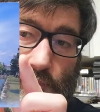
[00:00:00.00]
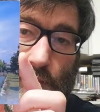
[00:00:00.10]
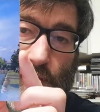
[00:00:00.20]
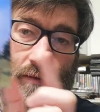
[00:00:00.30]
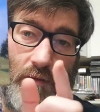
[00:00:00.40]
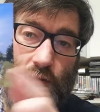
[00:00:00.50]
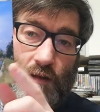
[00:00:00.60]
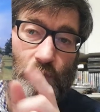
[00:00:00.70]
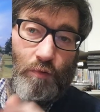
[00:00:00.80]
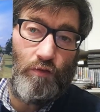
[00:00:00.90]
but
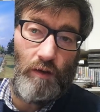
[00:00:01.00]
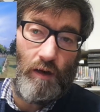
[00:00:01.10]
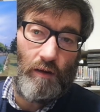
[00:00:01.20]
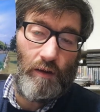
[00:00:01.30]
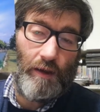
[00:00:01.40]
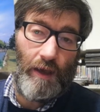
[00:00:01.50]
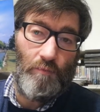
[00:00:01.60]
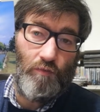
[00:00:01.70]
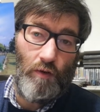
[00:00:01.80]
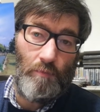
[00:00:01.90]
this postcard
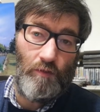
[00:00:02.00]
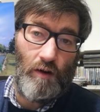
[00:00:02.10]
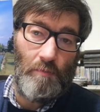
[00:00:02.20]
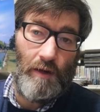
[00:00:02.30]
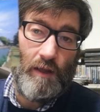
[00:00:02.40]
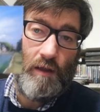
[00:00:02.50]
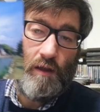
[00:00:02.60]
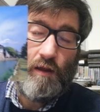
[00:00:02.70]
came from Germany.